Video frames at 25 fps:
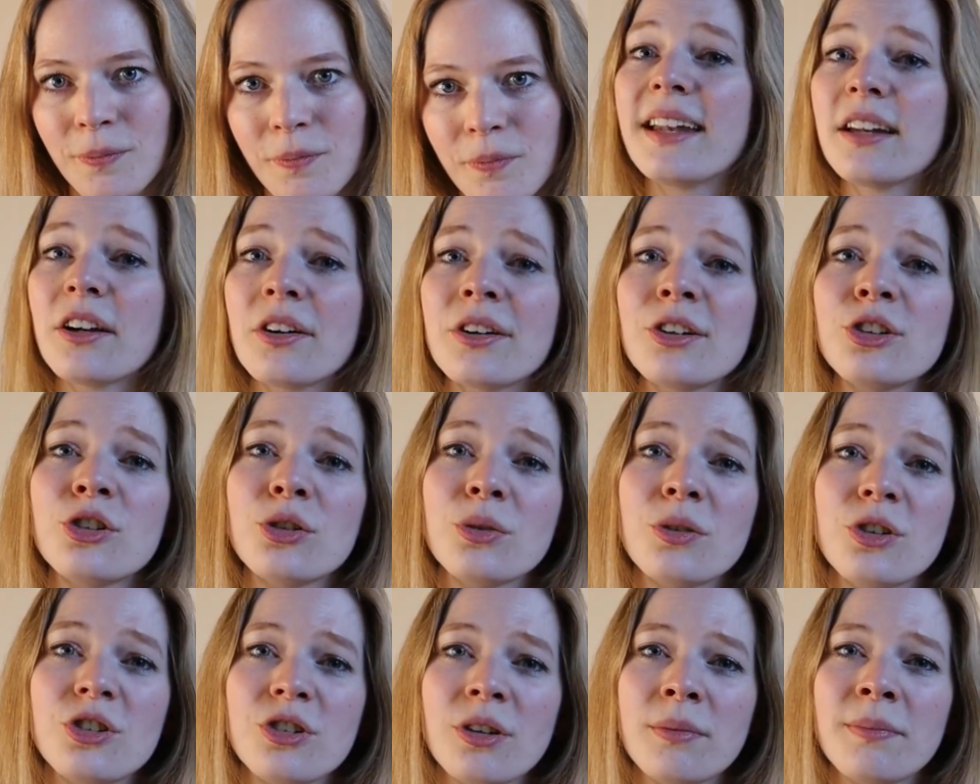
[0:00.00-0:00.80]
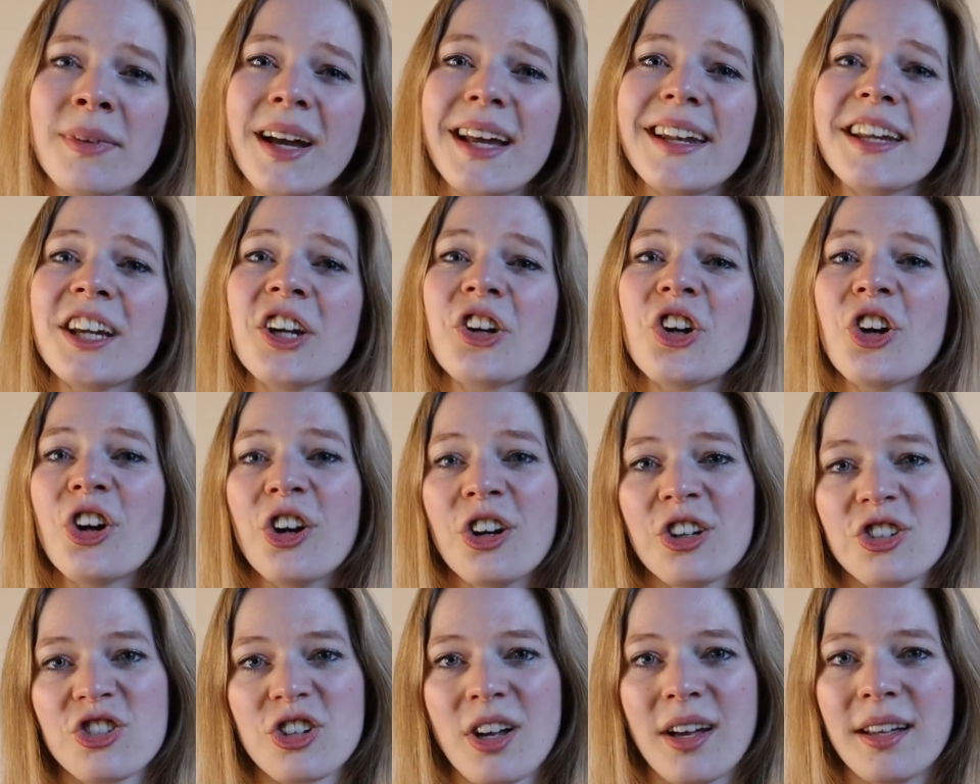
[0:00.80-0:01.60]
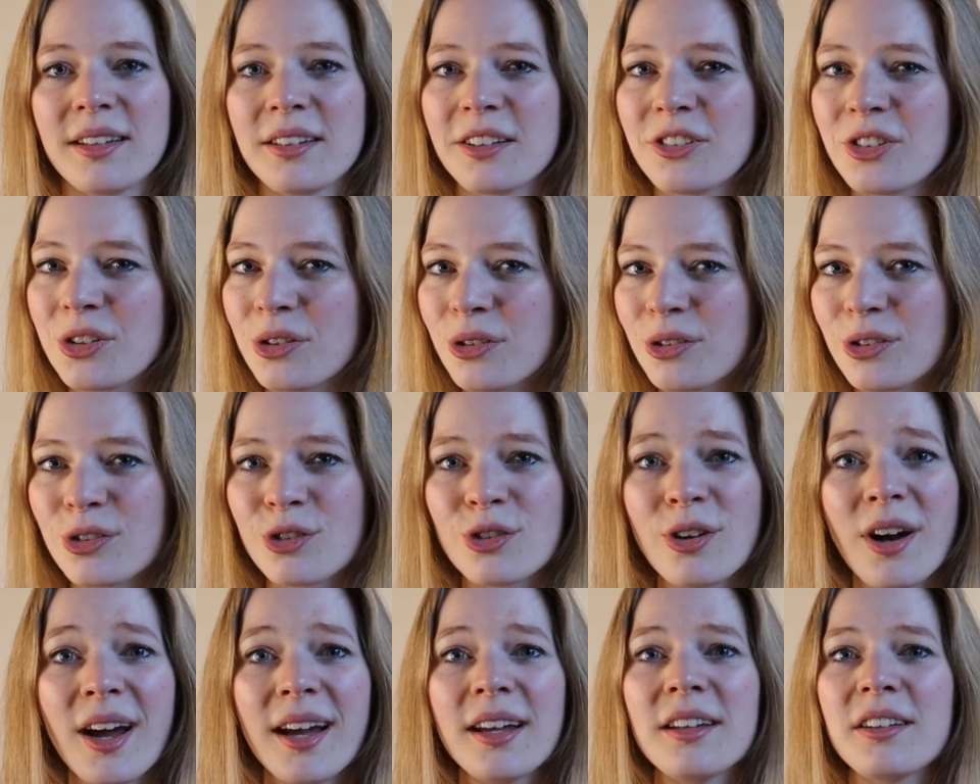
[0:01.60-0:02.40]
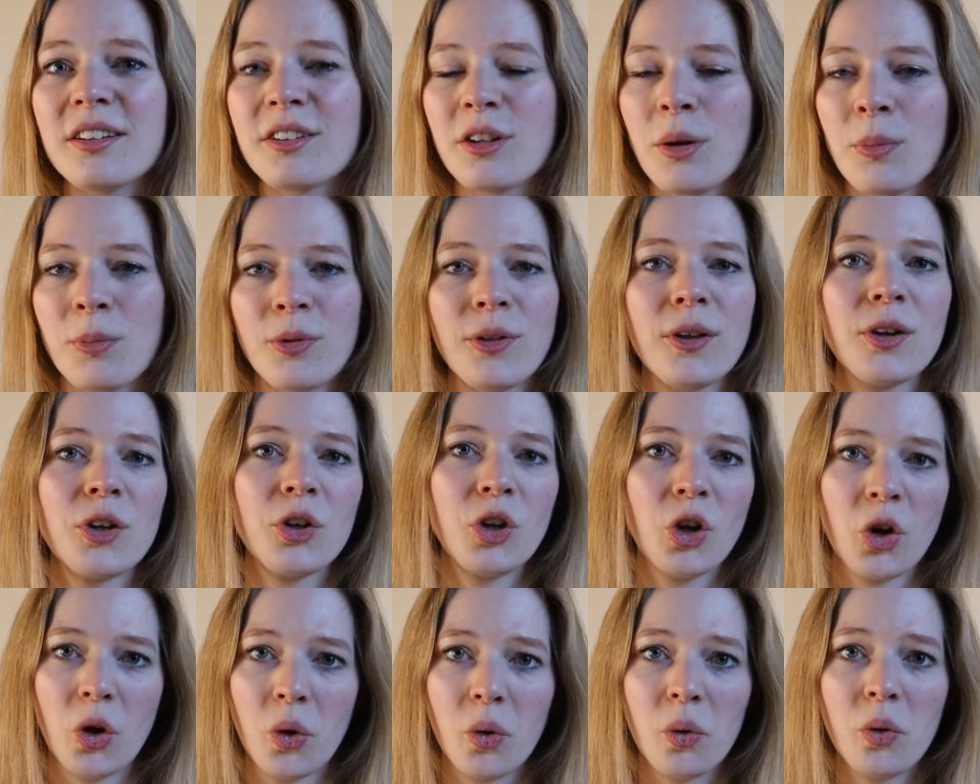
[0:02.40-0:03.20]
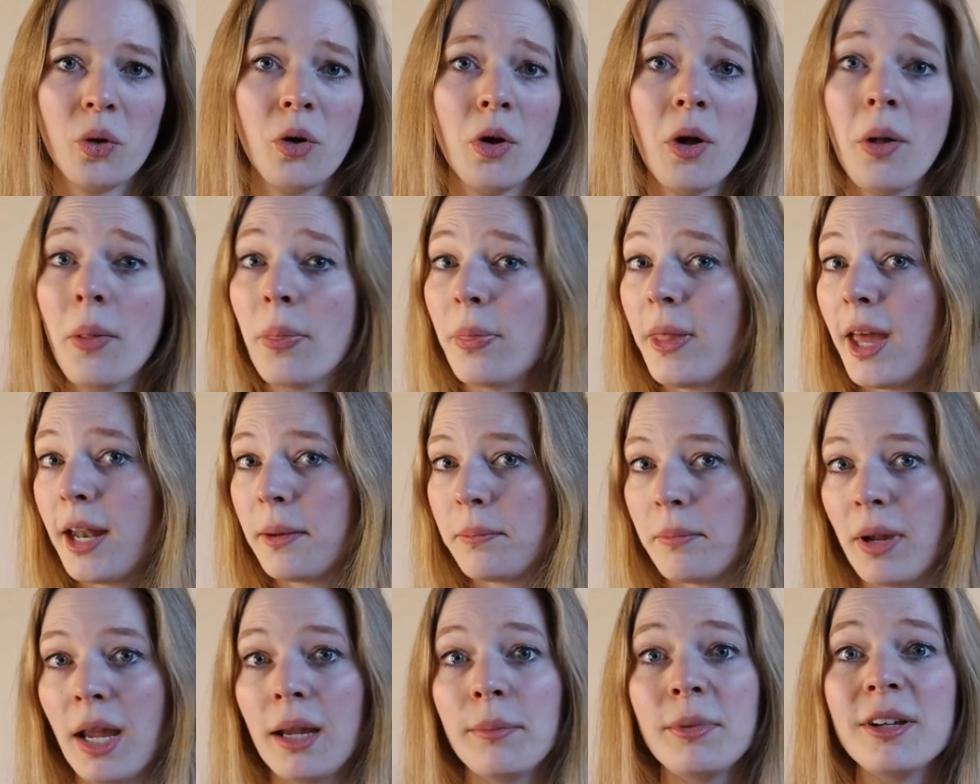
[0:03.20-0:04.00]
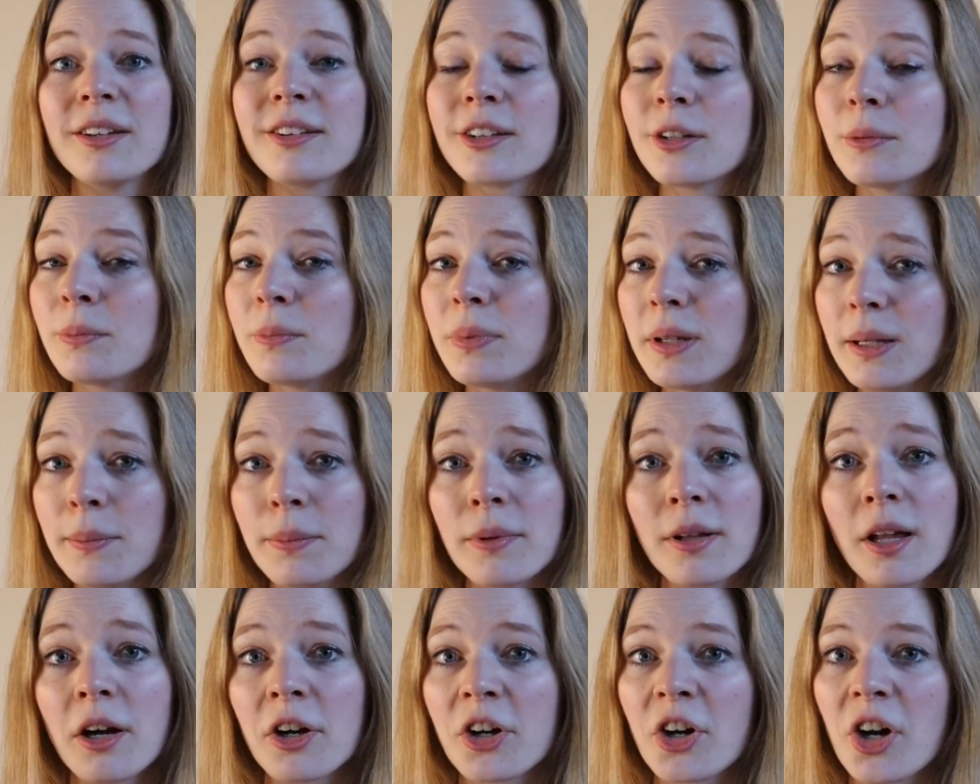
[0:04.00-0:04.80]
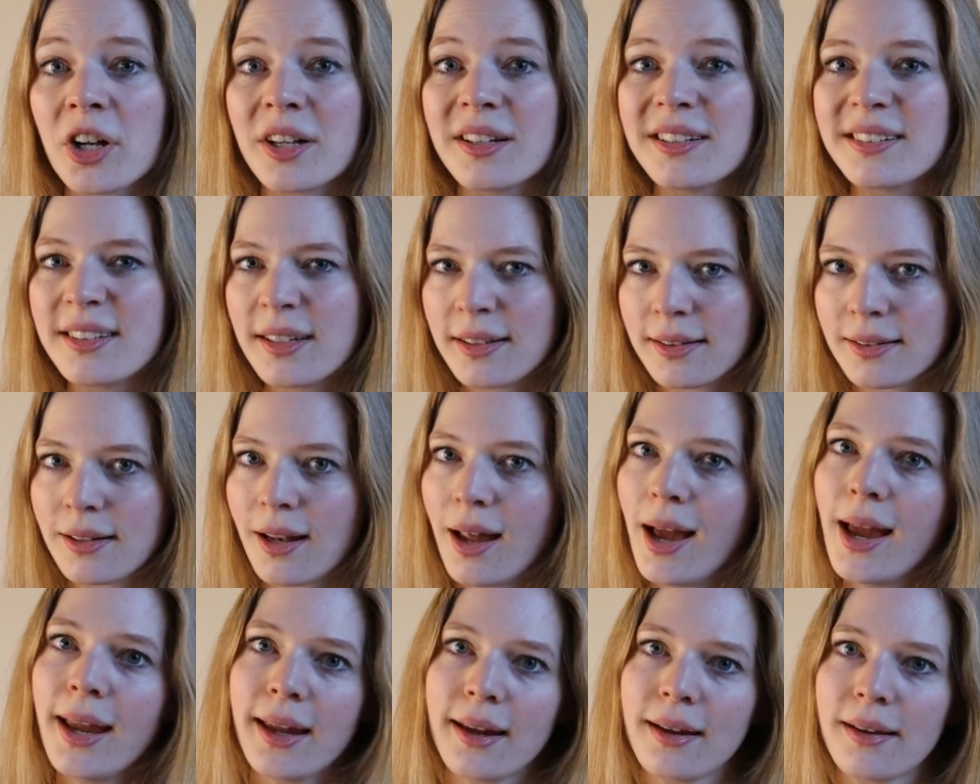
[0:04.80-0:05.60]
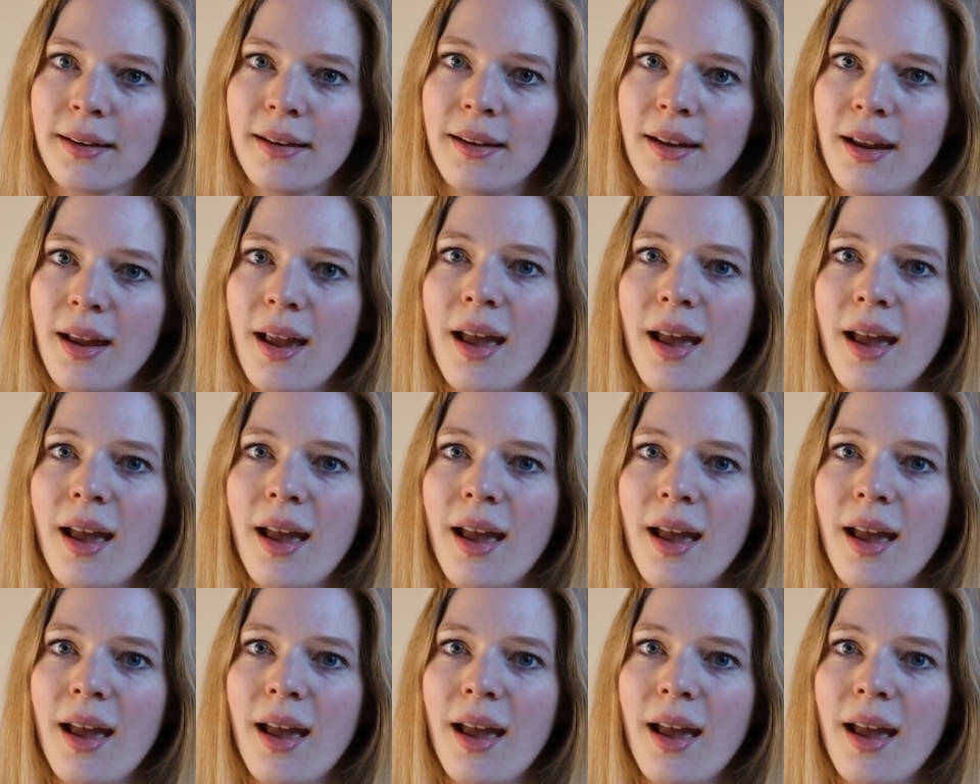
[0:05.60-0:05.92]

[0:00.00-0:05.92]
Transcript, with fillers: And our intuition might encourage us to try something new that maybe some people are gonna dislike,